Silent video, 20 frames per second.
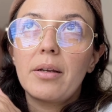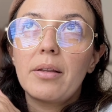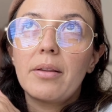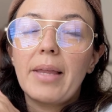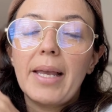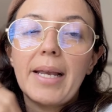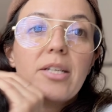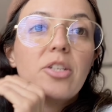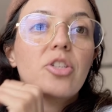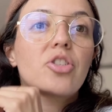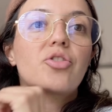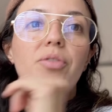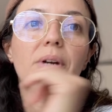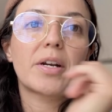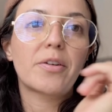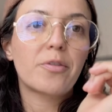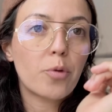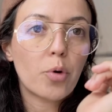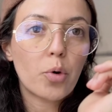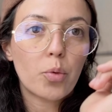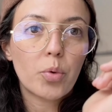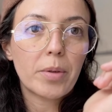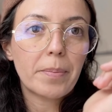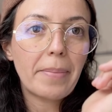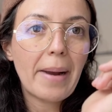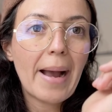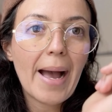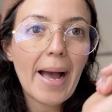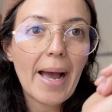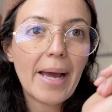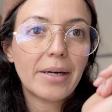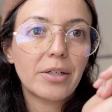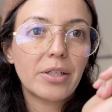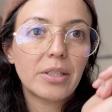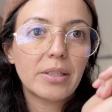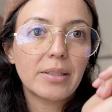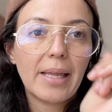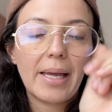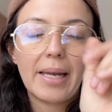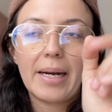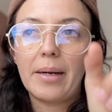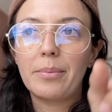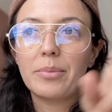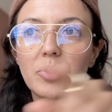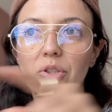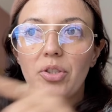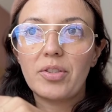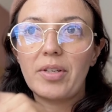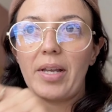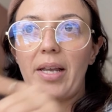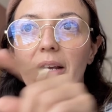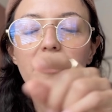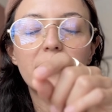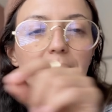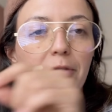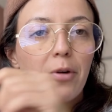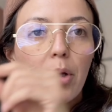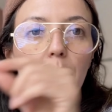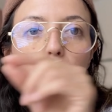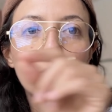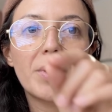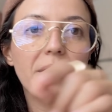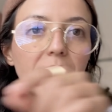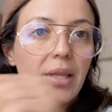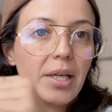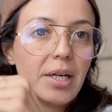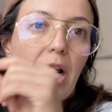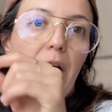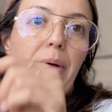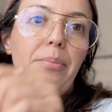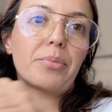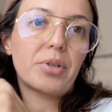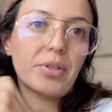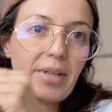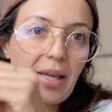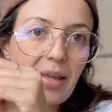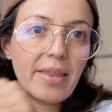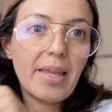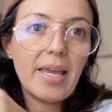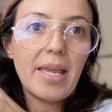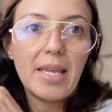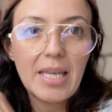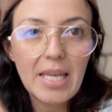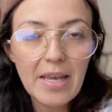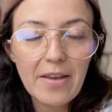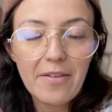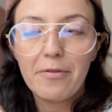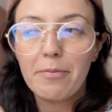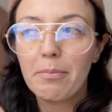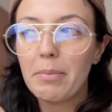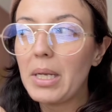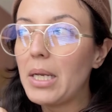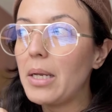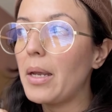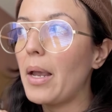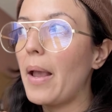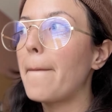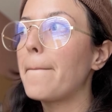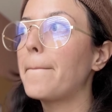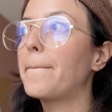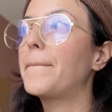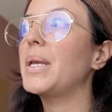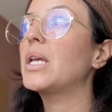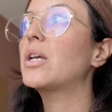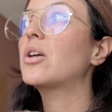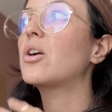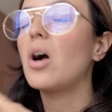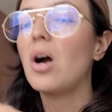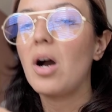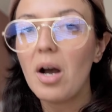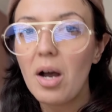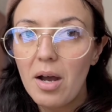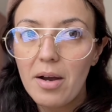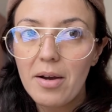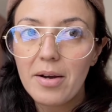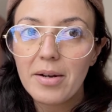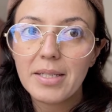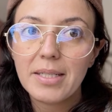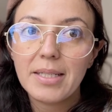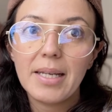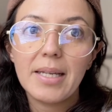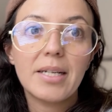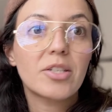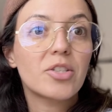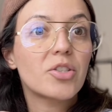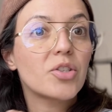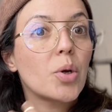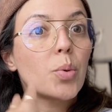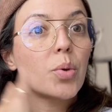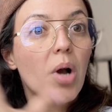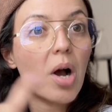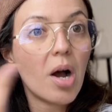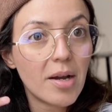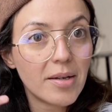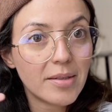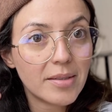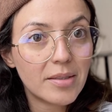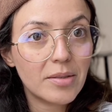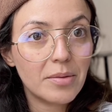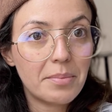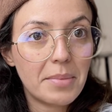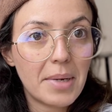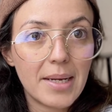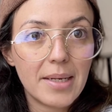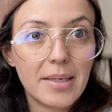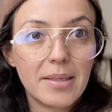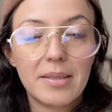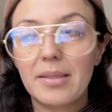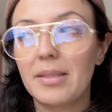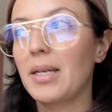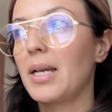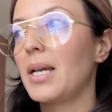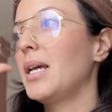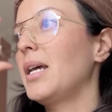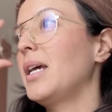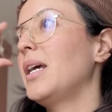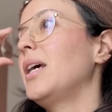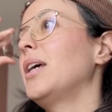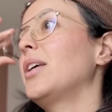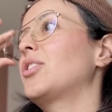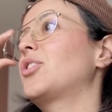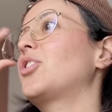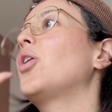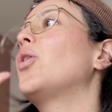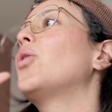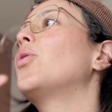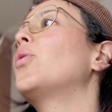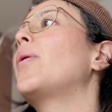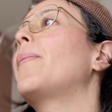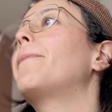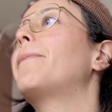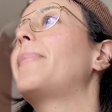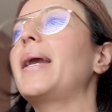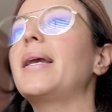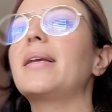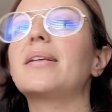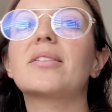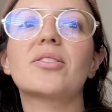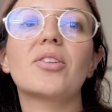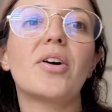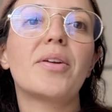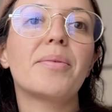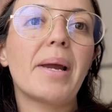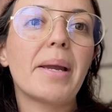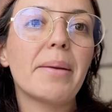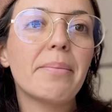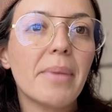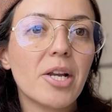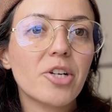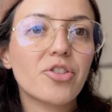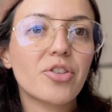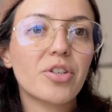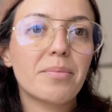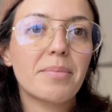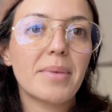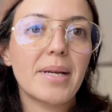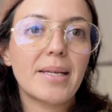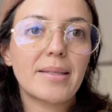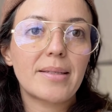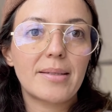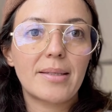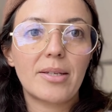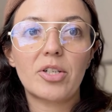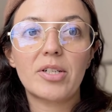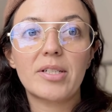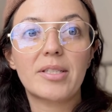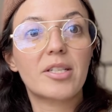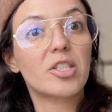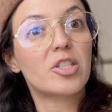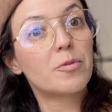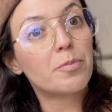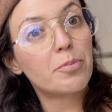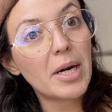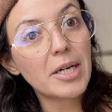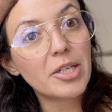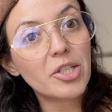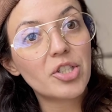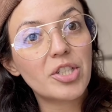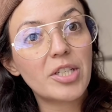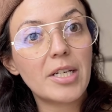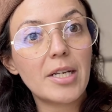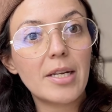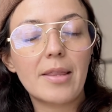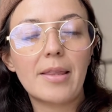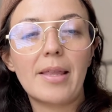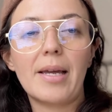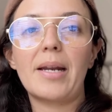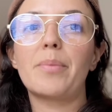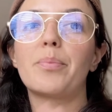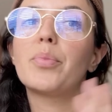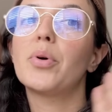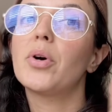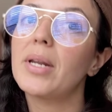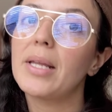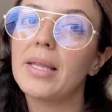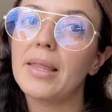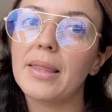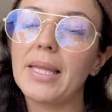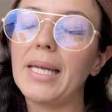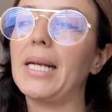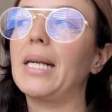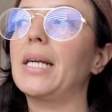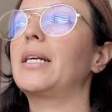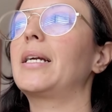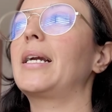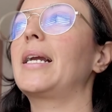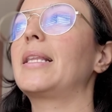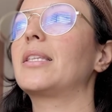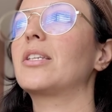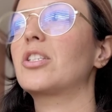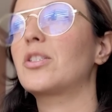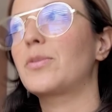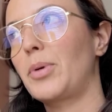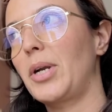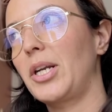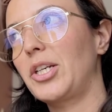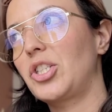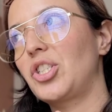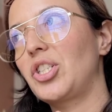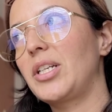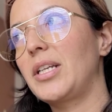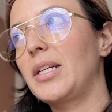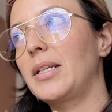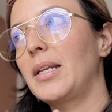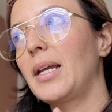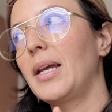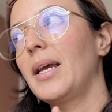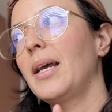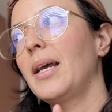like a straightforward pattern that I'm just like following the number that they give me, because it is so customized. So based on my measurements, there is a spreadsheet that I put in there, and the spreadsheet